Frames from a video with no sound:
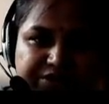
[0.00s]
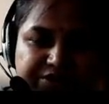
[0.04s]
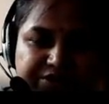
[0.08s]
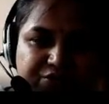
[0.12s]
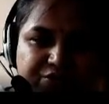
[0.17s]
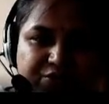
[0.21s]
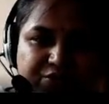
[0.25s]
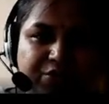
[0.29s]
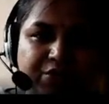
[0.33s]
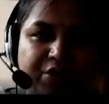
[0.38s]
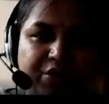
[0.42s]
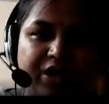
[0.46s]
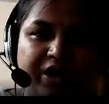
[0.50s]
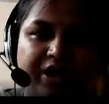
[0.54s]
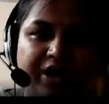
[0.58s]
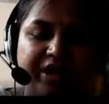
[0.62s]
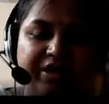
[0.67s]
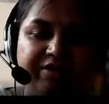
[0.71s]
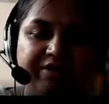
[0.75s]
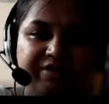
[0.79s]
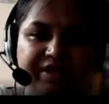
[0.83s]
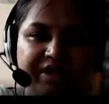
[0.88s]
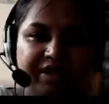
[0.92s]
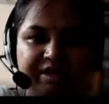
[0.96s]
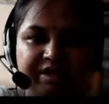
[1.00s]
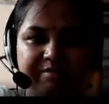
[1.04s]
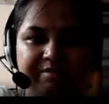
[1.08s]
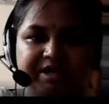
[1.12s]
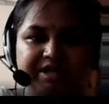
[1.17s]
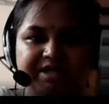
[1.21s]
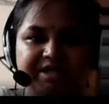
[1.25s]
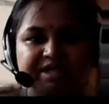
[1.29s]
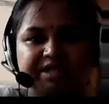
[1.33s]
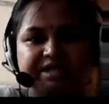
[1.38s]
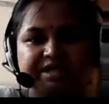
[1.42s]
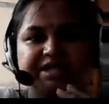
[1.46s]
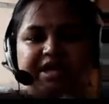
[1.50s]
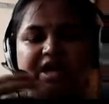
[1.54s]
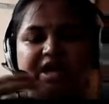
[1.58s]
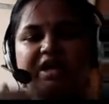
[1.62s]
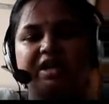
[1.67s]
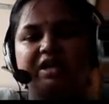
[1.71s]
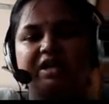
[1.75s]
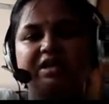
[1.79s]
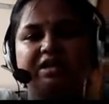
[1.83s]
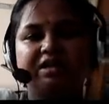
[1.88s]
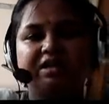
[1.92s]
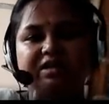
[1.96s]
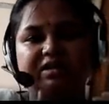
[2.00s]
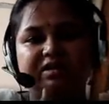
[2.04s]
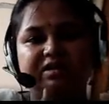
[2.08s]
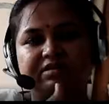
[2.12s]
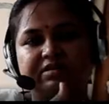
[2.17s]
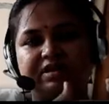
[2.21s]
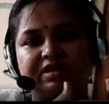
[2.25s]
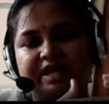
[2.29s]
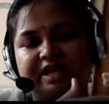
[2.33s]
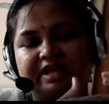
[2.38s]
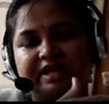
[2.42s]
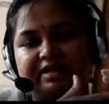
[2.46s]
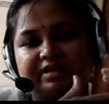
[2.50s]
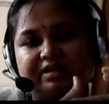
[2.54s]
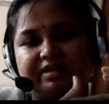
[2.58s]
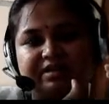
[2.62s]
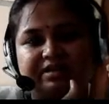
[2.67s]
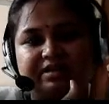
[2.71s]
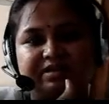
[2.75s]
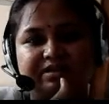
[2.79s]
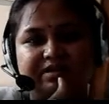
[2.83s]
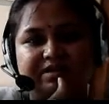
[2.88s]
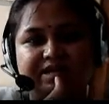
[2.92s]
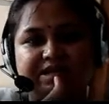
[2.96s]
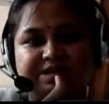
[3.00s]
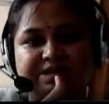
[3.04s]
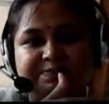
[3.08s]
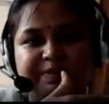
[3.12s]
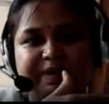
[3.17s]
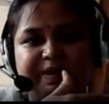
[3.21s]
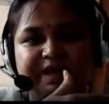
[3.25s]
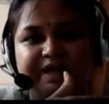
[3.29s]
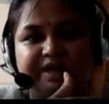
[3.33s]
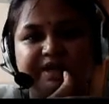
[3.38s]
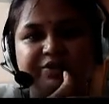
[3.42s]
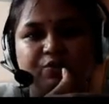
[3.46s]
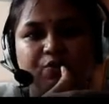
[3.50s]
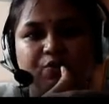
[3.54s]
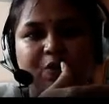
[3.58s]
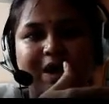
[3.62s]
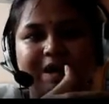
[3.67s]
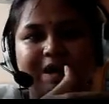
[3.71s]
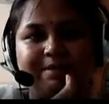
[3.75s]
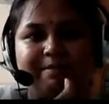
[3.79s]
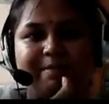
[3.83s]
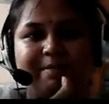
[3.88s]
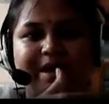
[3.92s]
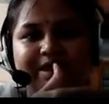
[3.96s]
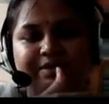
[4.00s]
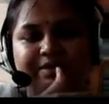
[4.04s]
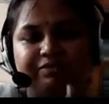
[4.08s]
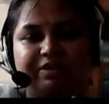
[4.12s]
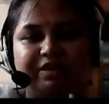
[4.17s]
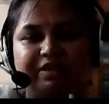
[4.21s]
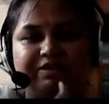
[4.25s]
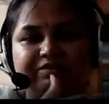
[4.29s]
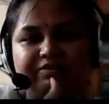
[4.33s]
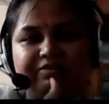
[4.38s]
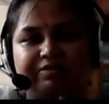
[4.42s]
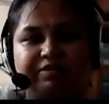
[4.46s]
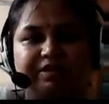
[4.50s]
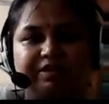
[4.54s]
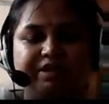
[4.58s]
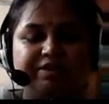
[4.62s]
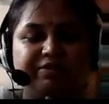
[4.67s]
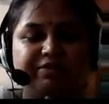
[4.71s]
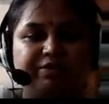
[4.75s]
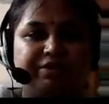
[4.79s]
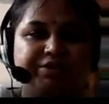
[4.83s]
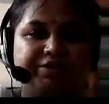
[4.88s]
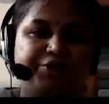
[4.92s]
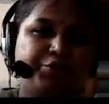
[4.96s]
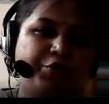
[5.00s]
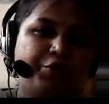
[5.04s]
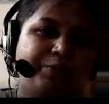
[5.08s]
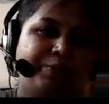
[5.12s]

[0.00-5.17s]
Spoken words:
So if the images are displayed you one by one in your